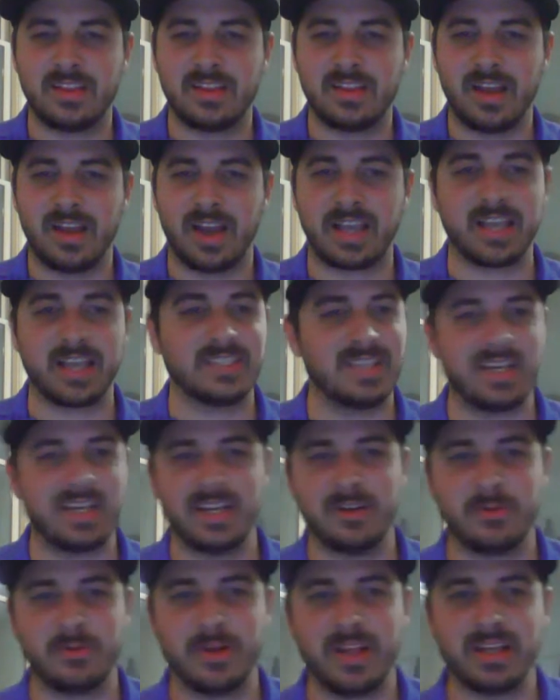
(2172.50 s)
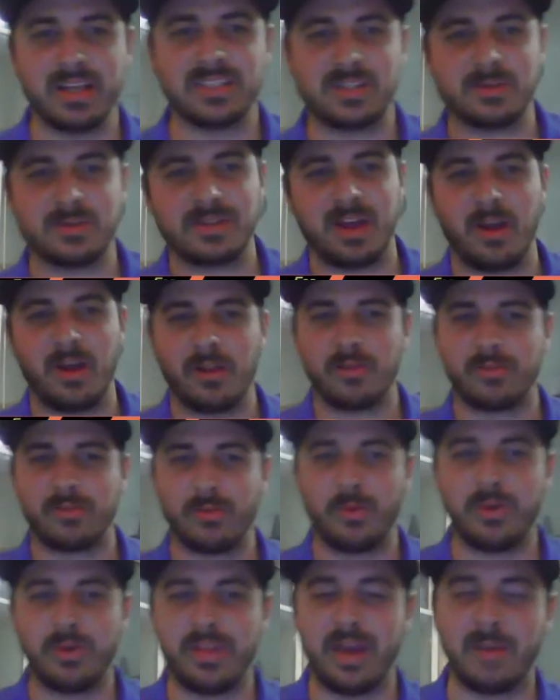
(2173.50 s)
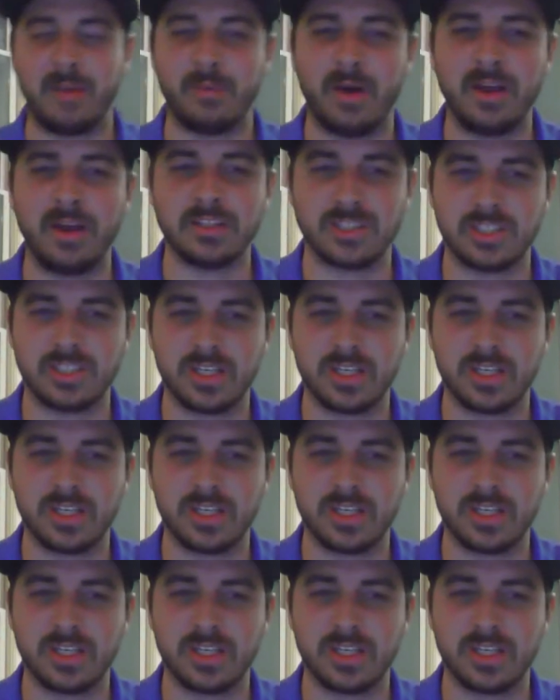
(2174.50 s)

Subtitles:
I guess I didn't realize he was out on the floor that much.